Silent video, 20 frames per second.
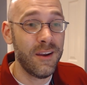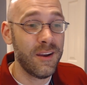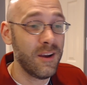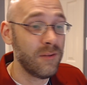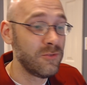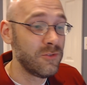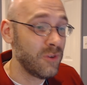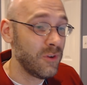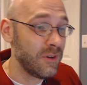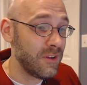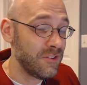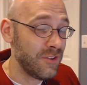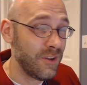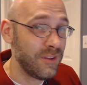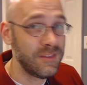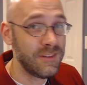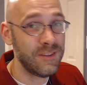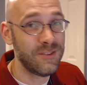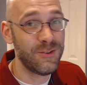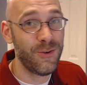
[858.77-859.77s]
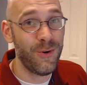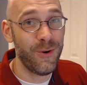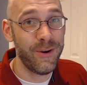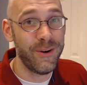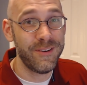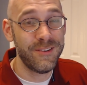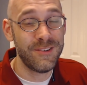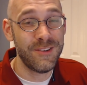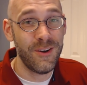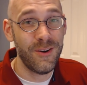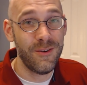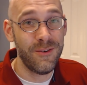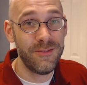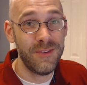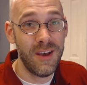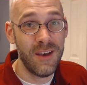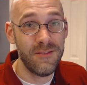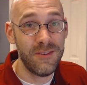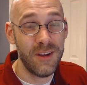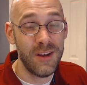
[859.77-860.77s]
Come join us on Discord. So
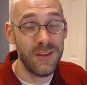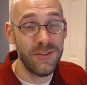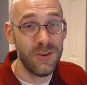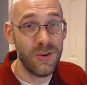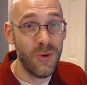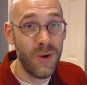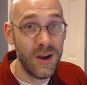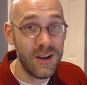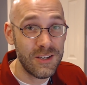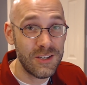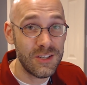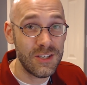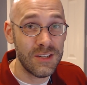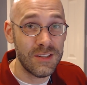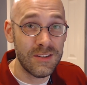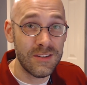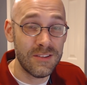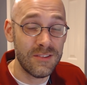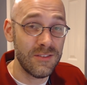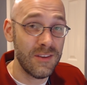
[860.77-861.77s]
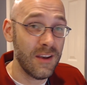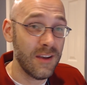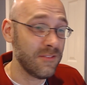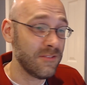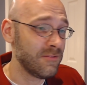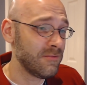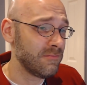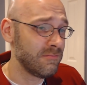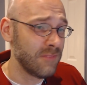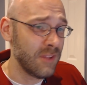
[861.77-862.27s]
if you have any other questions, you have